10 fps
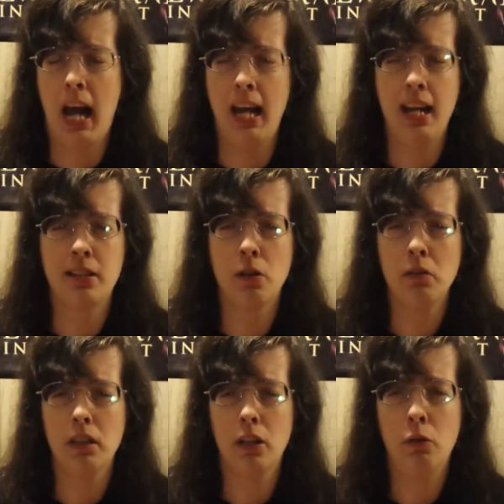And I
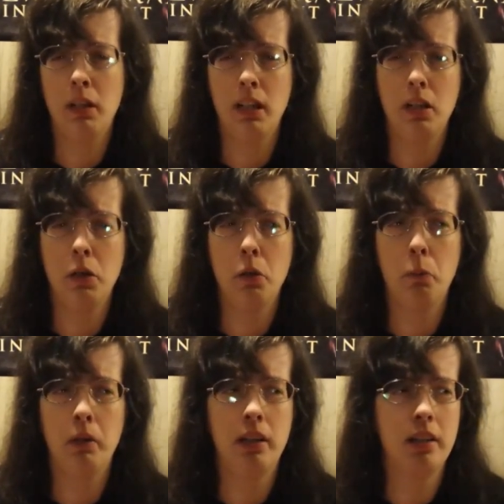don't agree
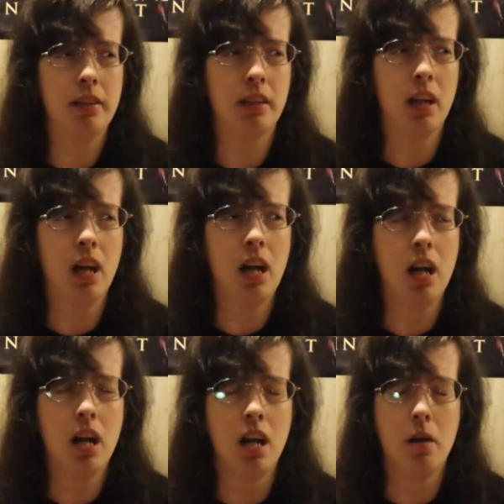with
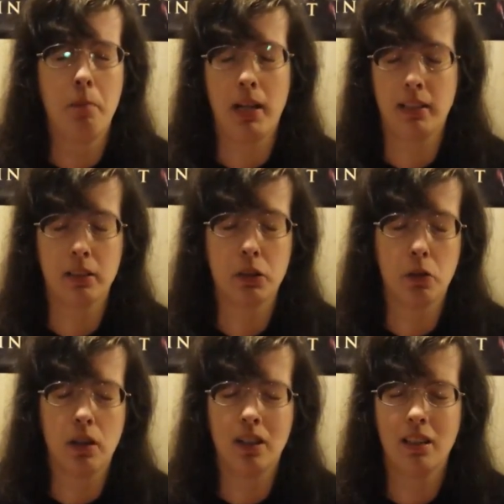back to the
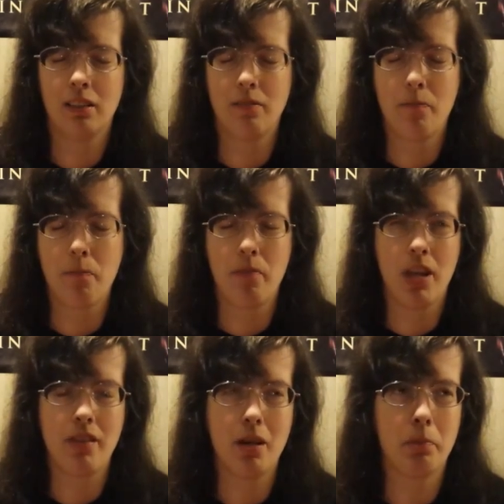story and
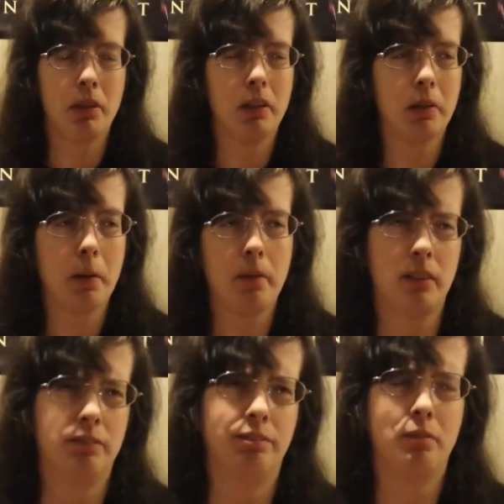not the epilogue
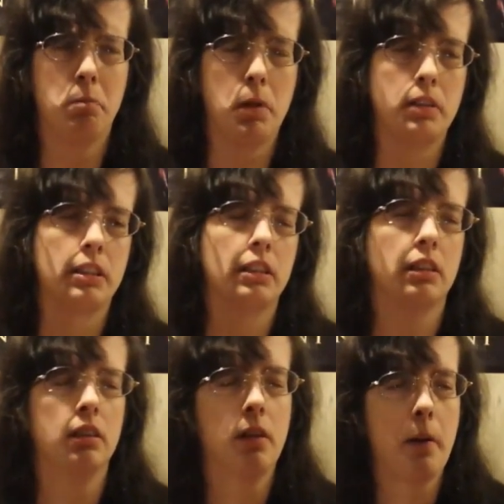or bonus
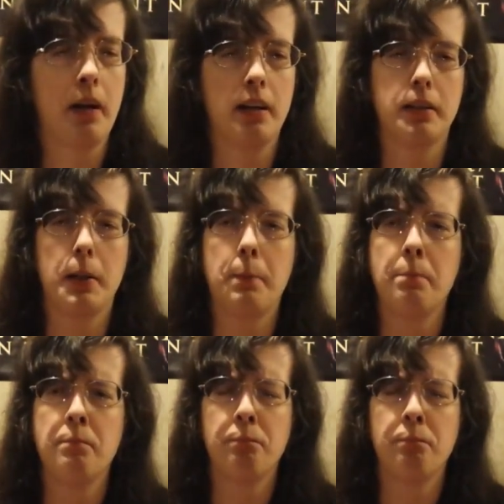content.